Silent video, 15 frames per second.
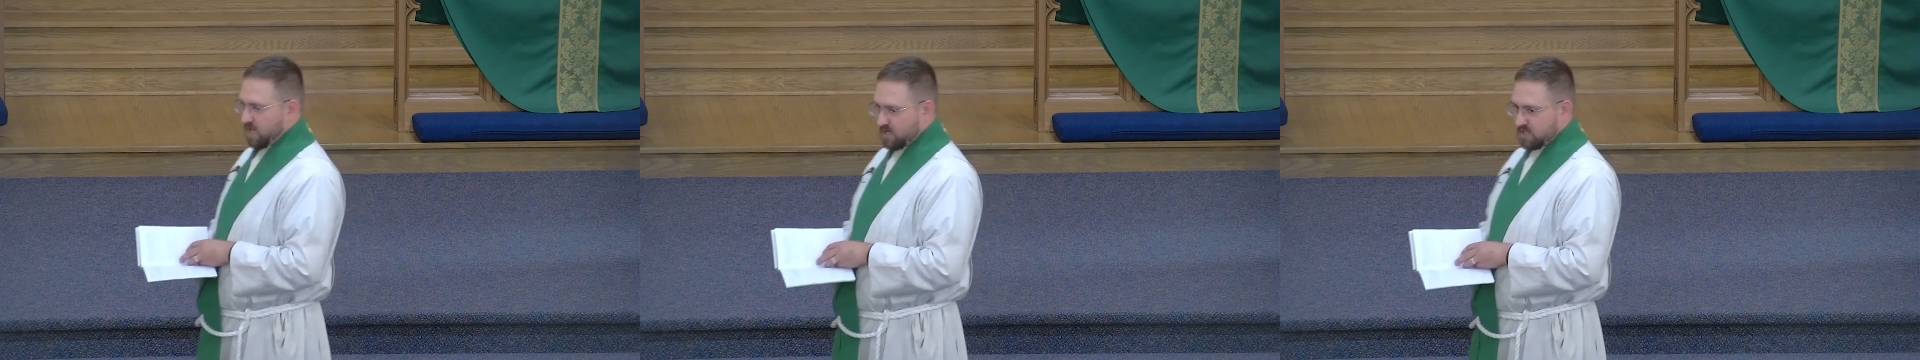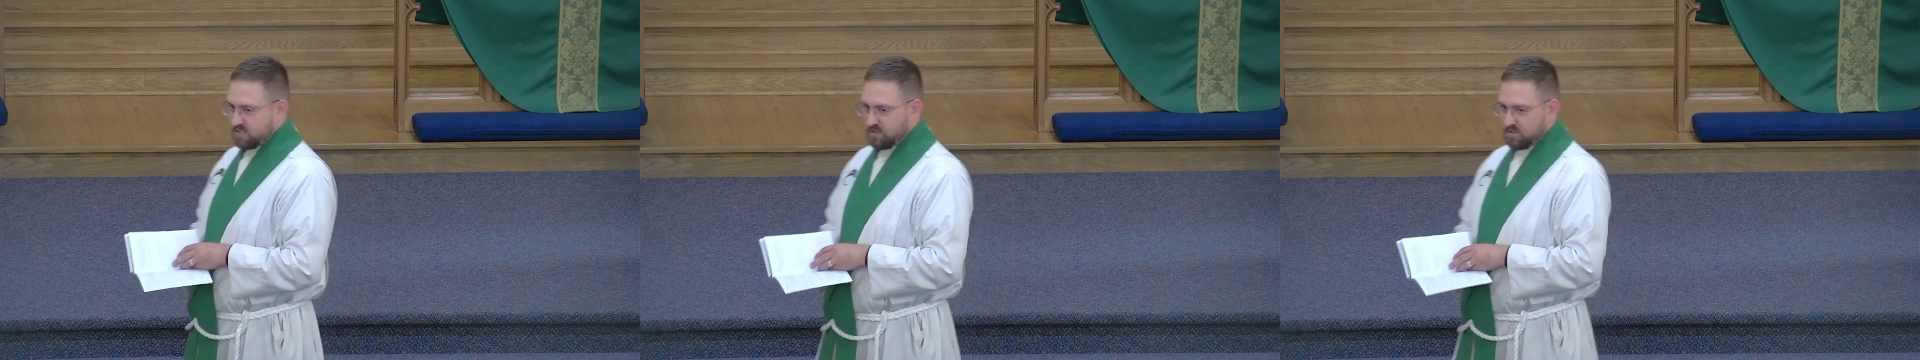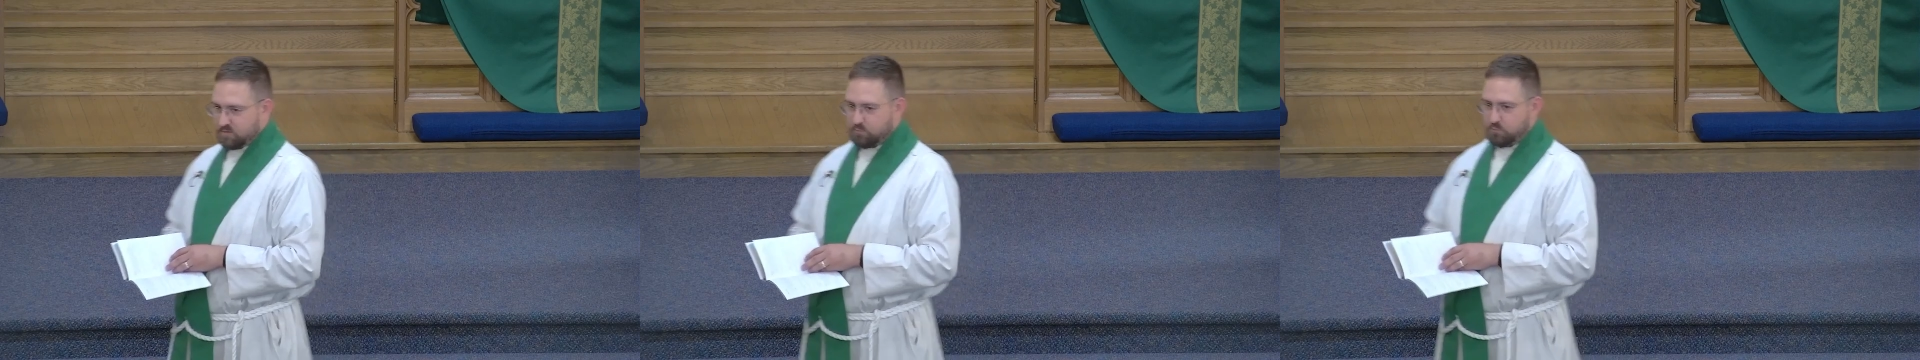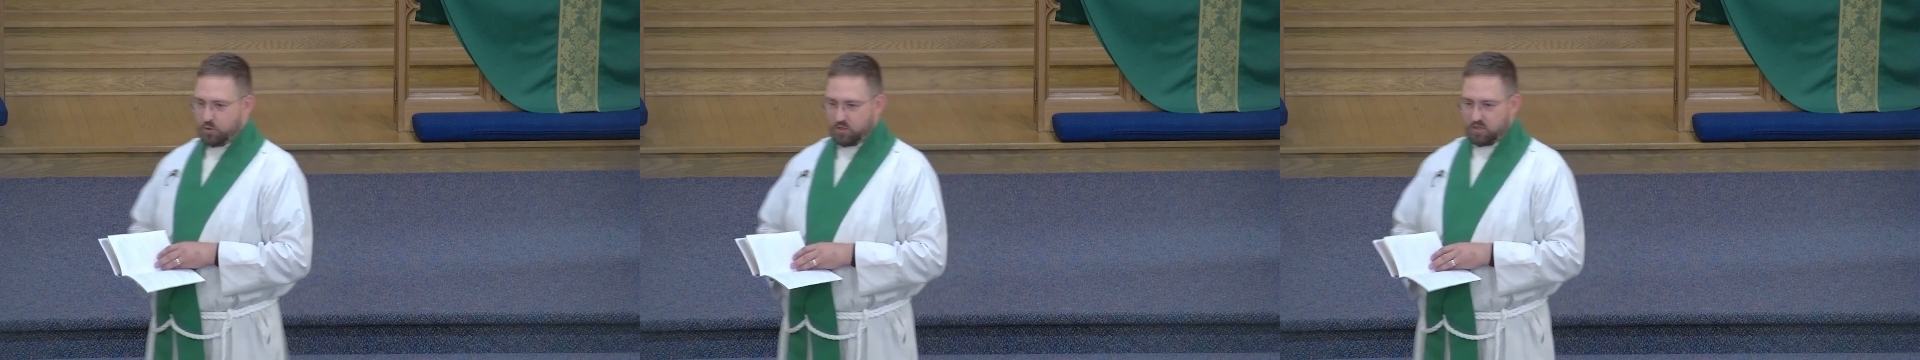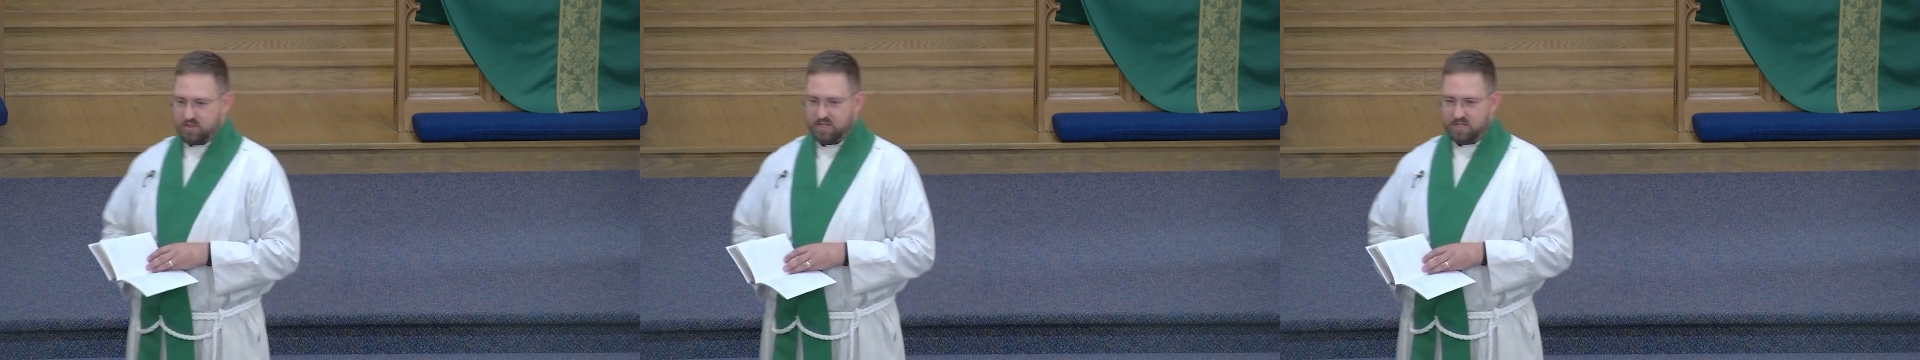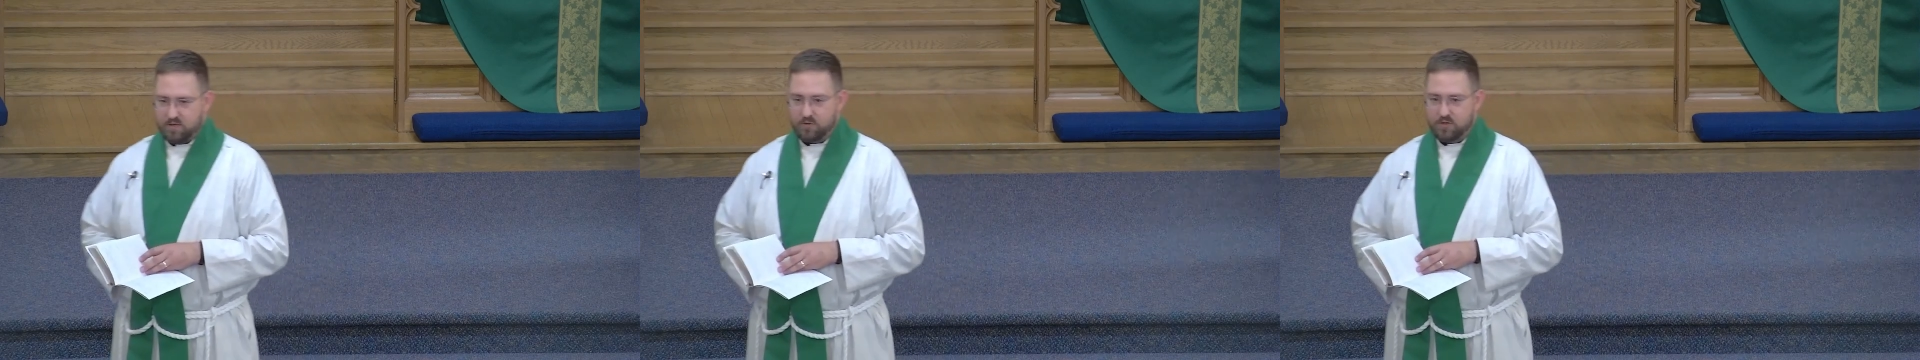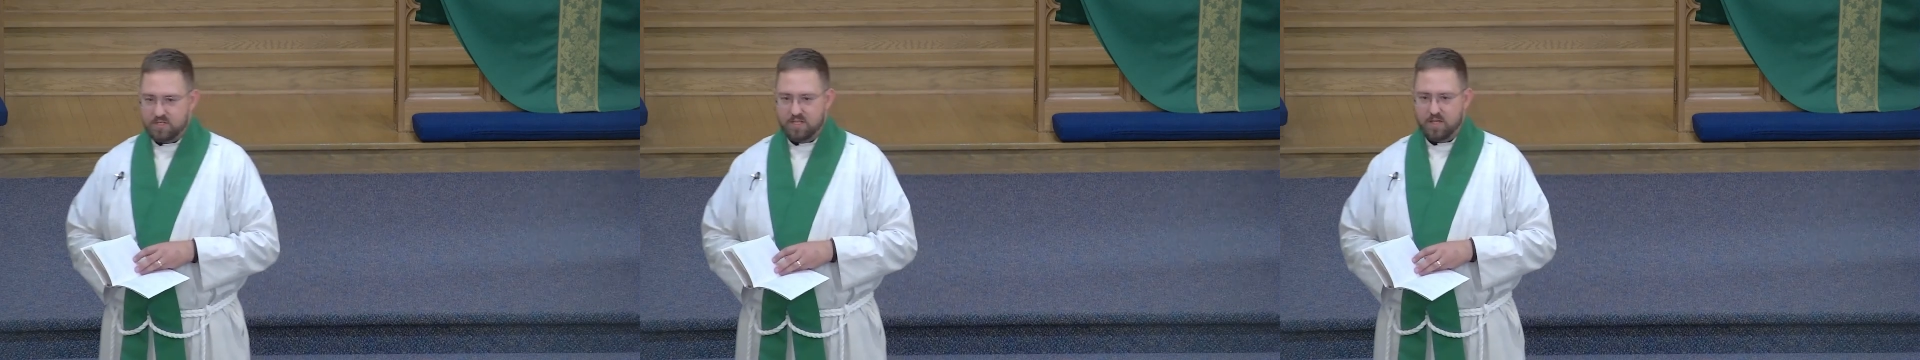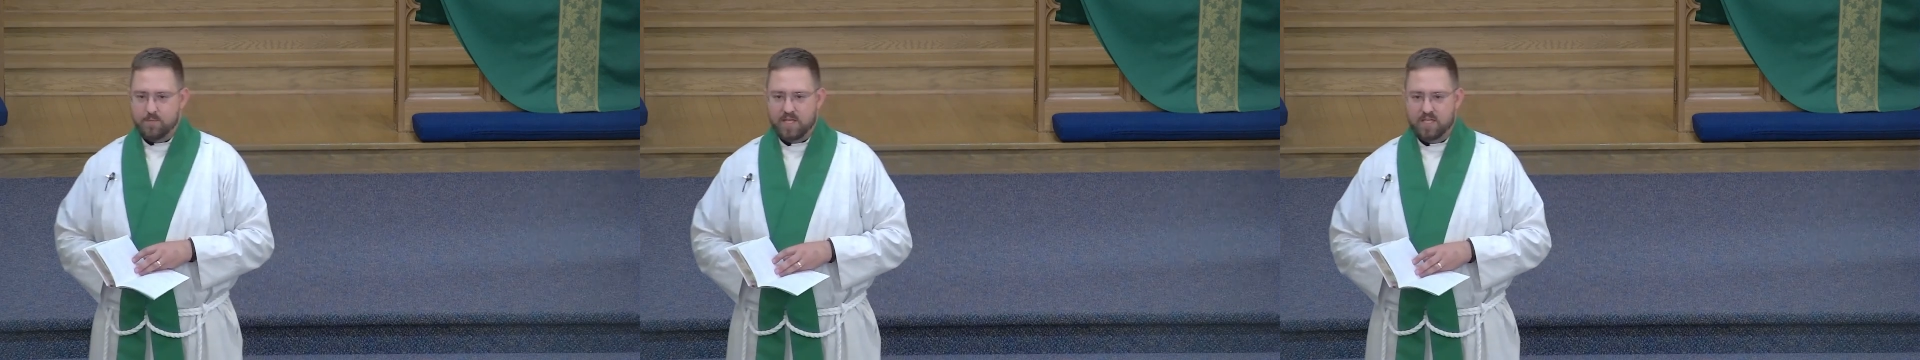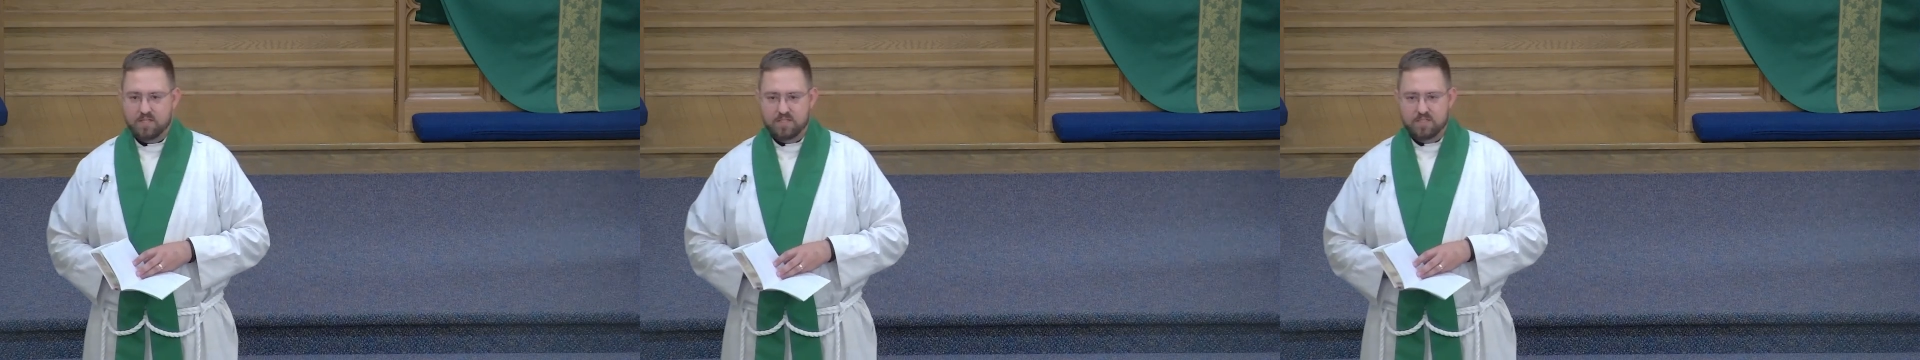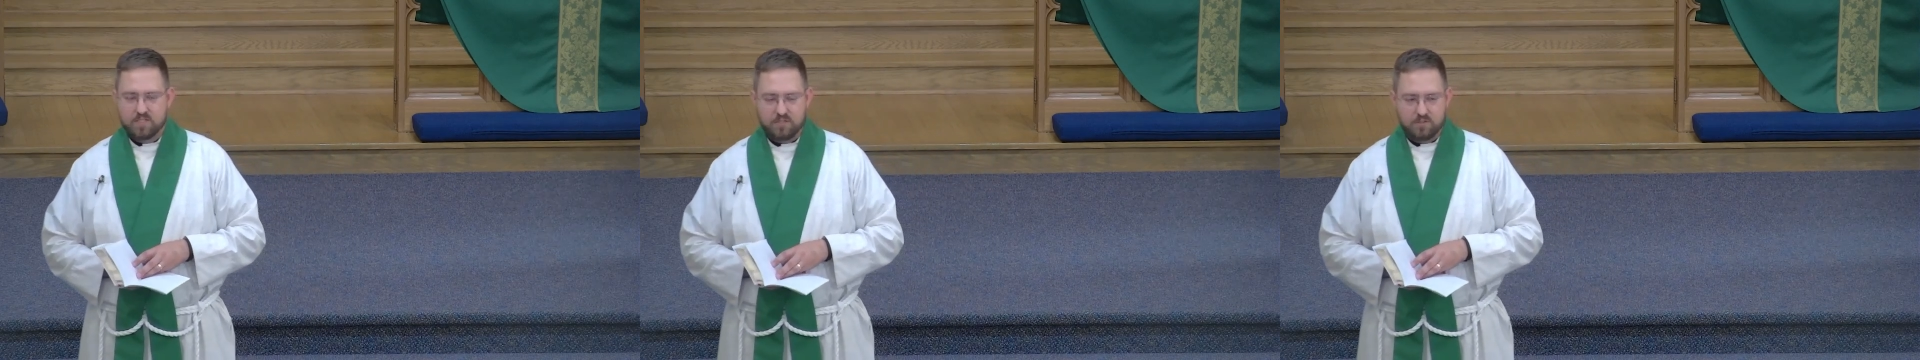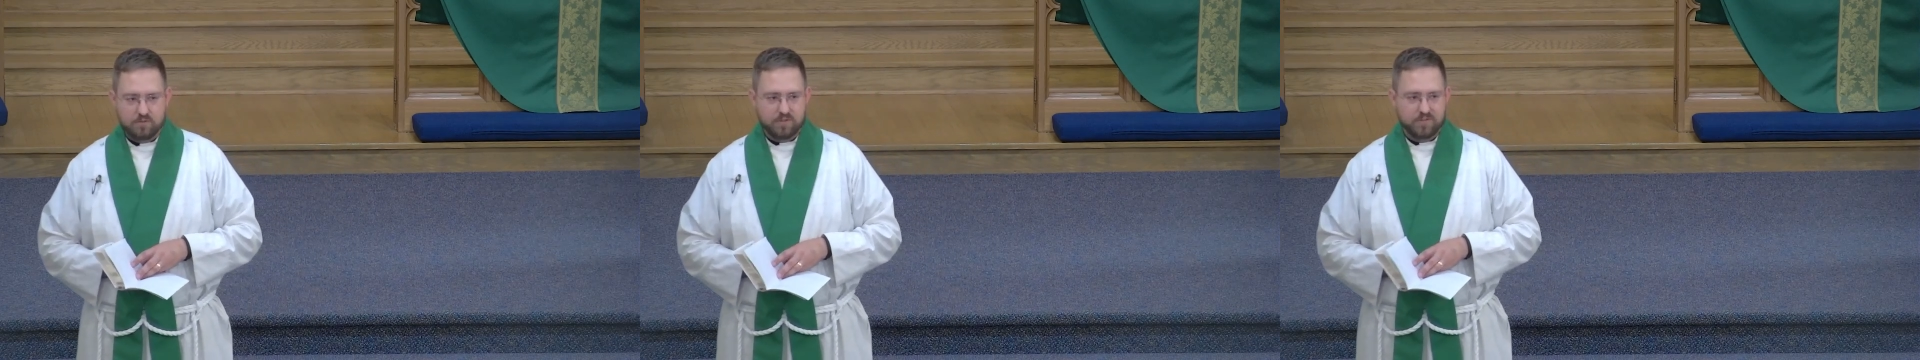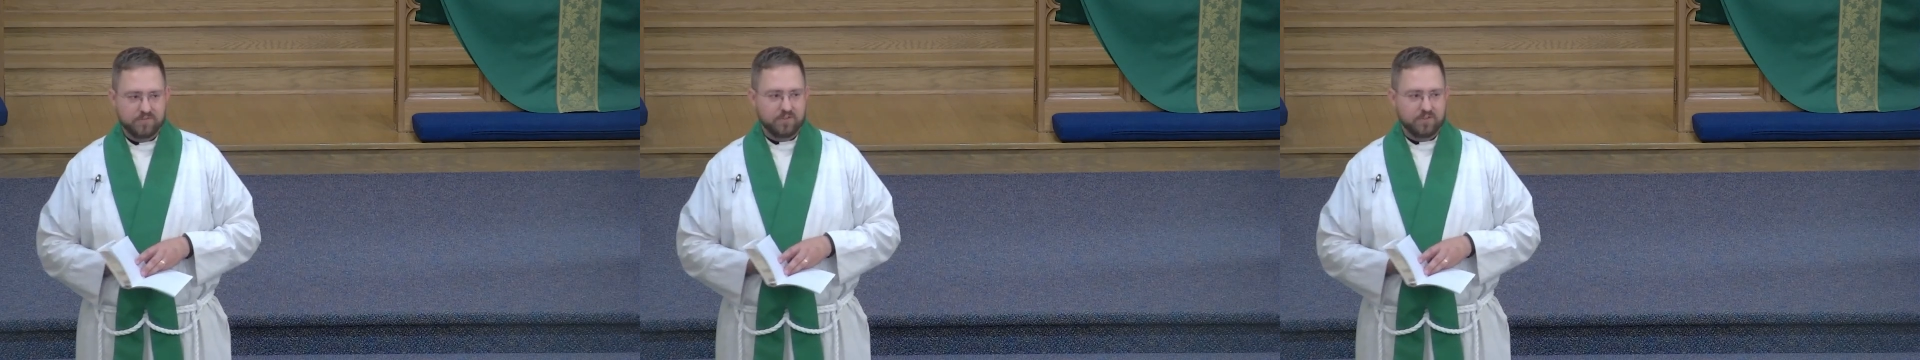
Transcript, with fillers: excellent book that I would commend to you if